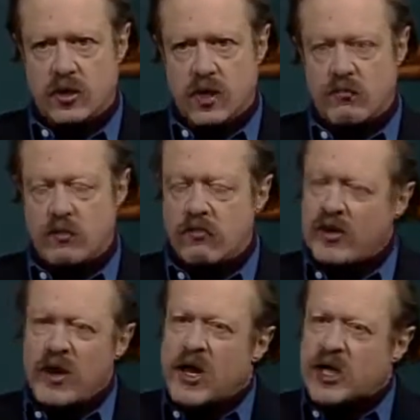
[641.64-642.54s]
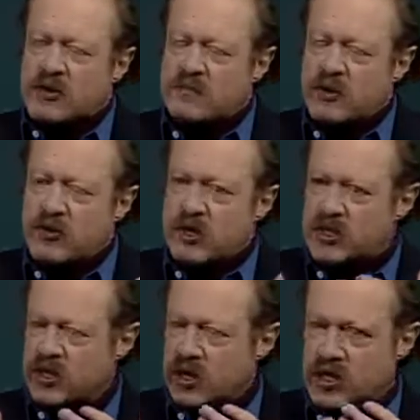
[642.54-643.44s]
And what we
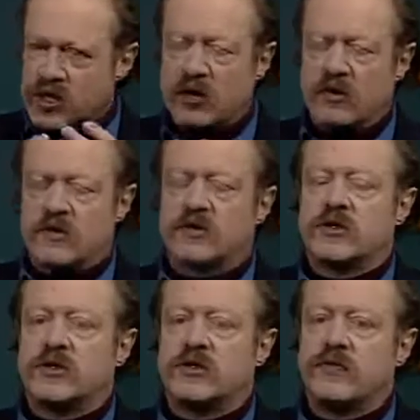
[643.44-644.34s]
experience in ourselves,